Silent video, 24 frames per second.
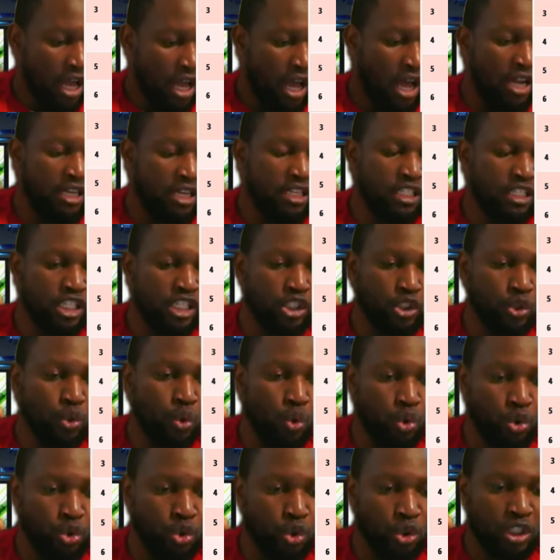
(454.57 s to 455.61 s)
And this
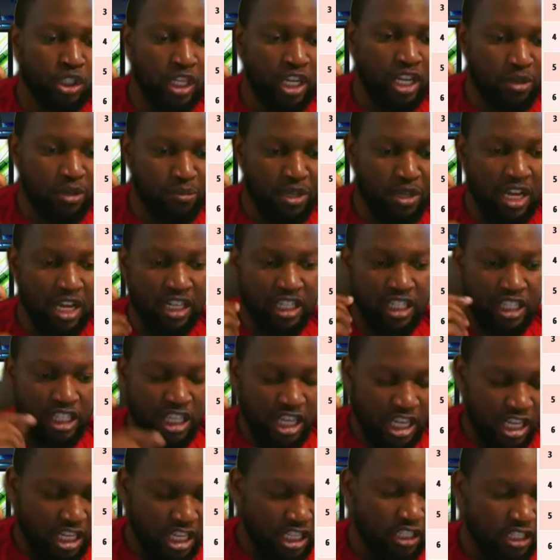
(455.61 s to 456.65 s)
goes to tell me
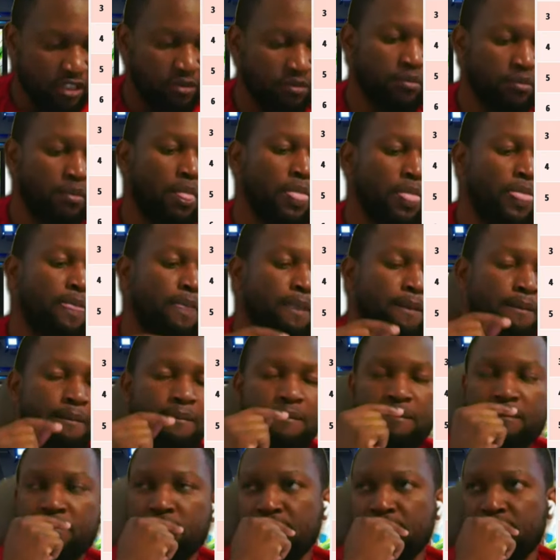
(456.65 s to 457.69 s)
again,
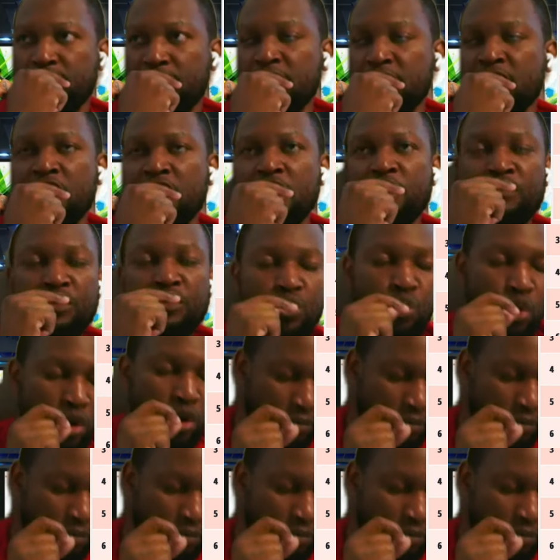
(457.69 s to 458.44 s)
even though